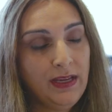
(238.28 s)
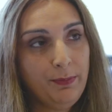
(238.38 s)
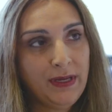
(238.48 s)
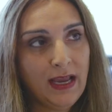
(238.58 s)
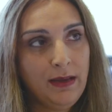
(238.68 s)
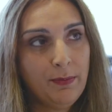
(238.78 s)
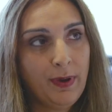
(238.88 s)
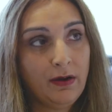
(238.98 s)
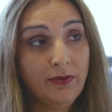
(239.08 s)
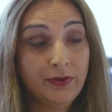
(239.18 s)
it became
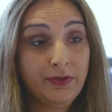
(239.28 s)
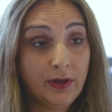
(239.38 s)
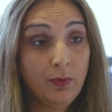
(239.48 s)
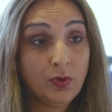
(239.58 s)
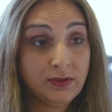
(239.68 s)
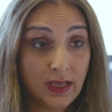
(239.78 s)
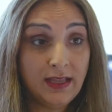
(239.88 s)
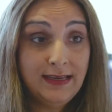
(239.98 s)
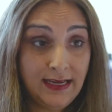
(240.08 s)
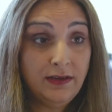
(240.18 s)
apparent that there was a
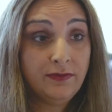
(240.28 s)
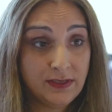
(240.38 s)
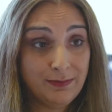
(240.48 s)
need for